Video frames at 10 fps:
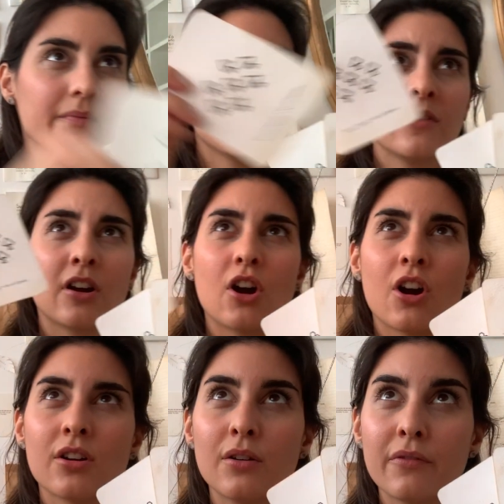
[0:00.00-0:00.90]
there
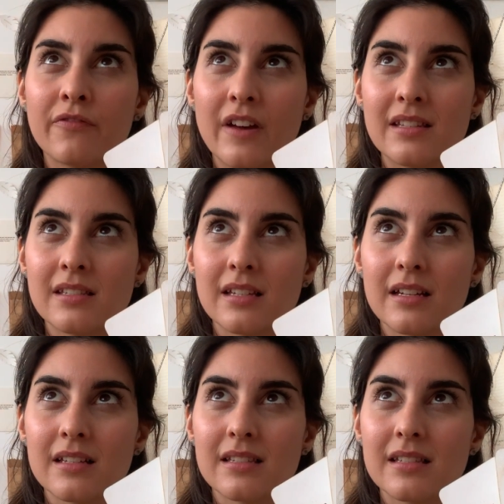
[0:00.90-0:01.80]
are no
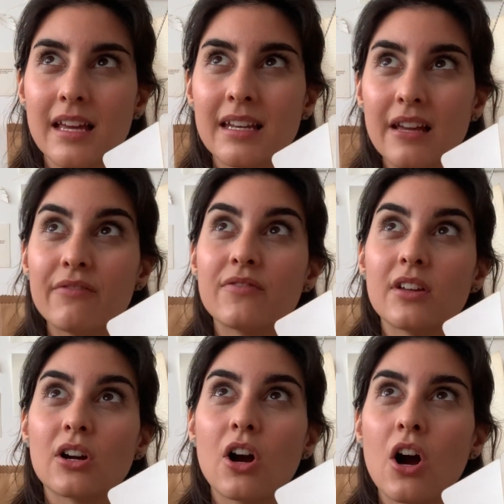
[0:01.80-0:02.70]
fences, and if
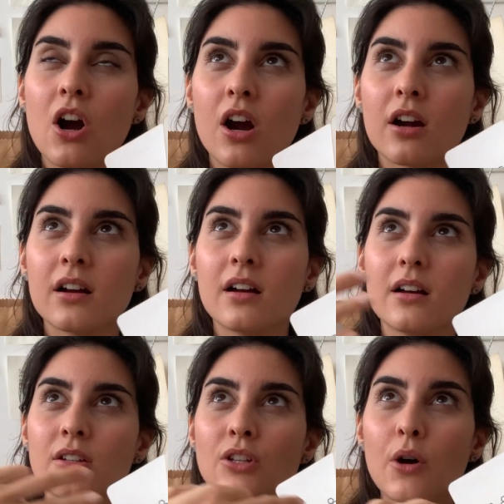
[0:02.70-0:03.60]
there are,
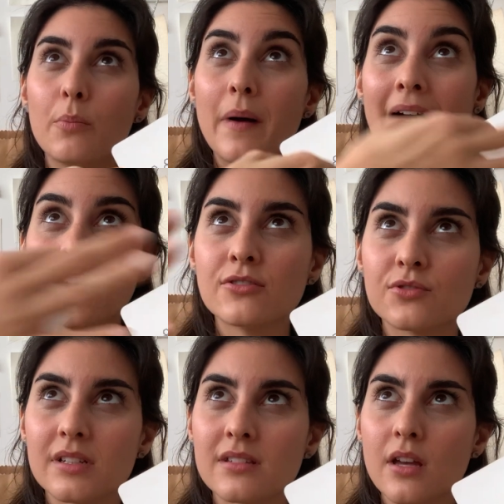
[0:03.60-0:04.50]

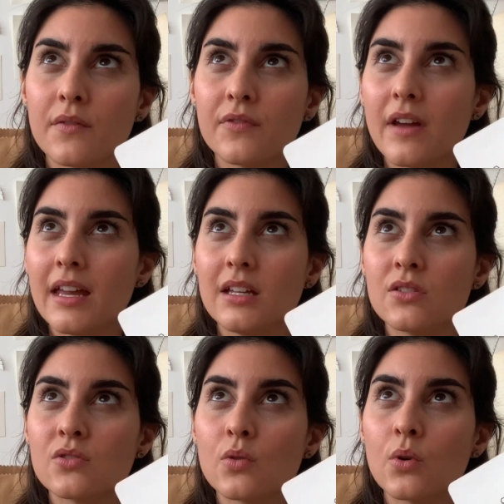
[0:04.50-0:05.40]
boundaries of any
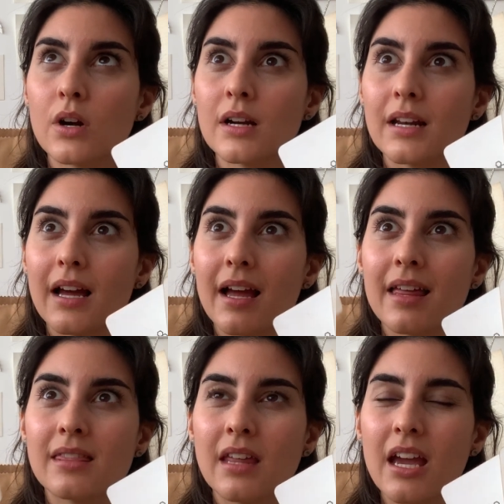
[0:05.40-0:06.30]
sort,
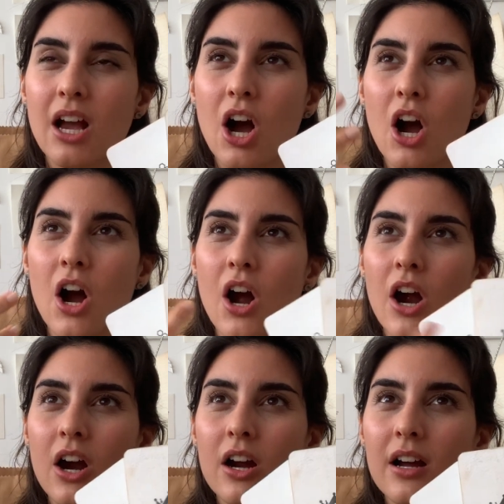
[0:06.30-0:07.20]
they
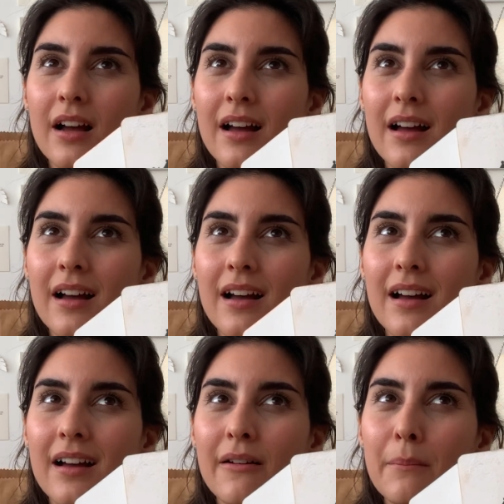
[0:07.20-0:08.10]
are
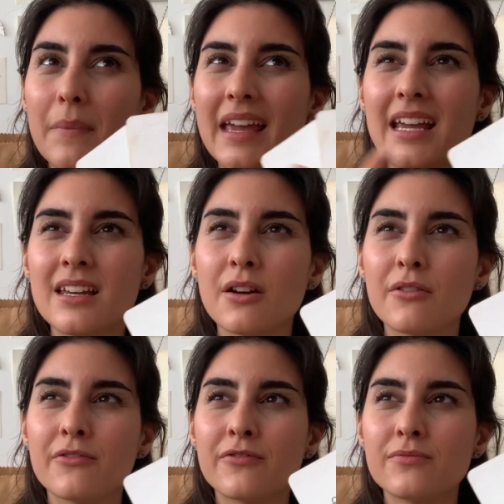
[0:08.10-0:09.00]
made
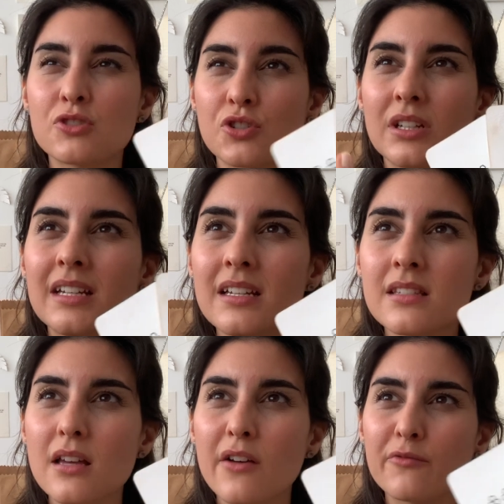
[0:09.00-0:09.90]
of trees,
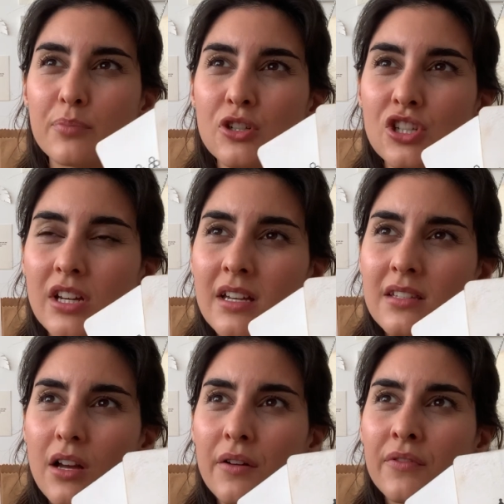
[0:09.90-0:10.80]
of bushes,
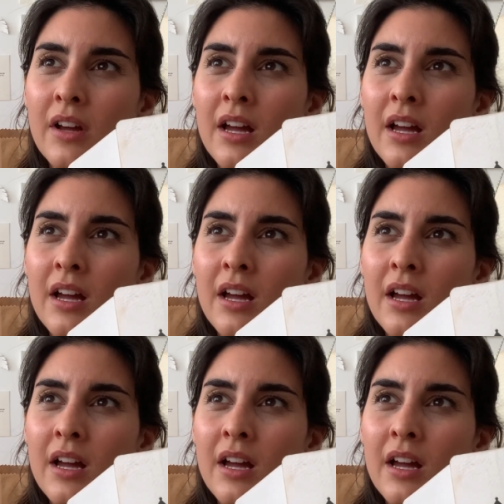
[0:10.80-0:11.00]
of